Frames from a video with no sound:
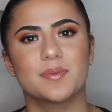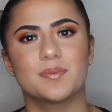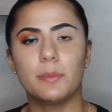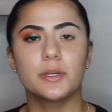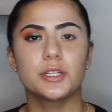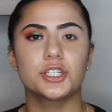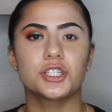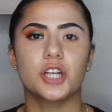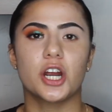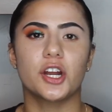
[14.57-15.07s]
I'm
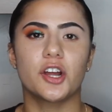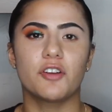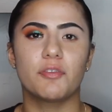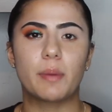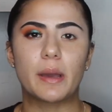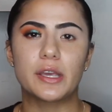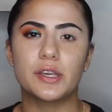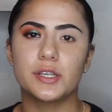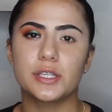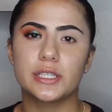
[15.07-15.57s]
going to start off
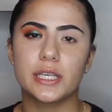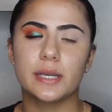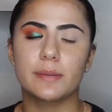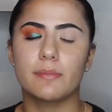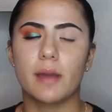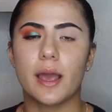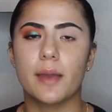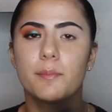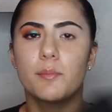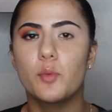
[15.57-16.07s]
by using
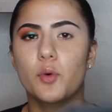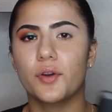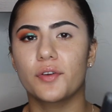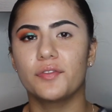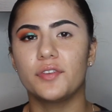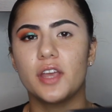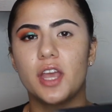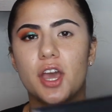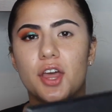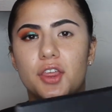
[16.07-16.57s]
my
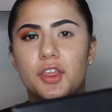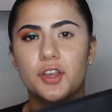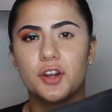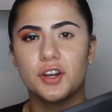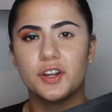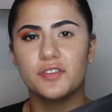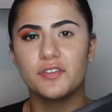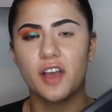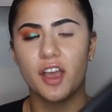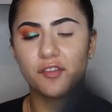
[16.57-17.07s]
Morphe
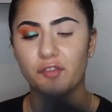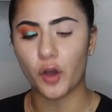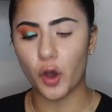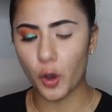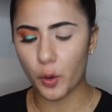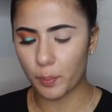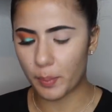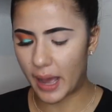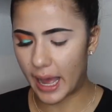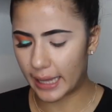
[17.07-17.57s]

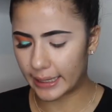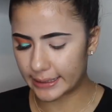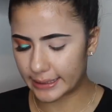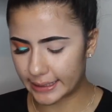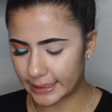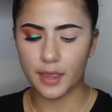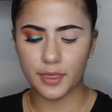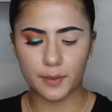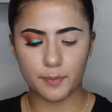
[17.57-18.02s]
35O palette,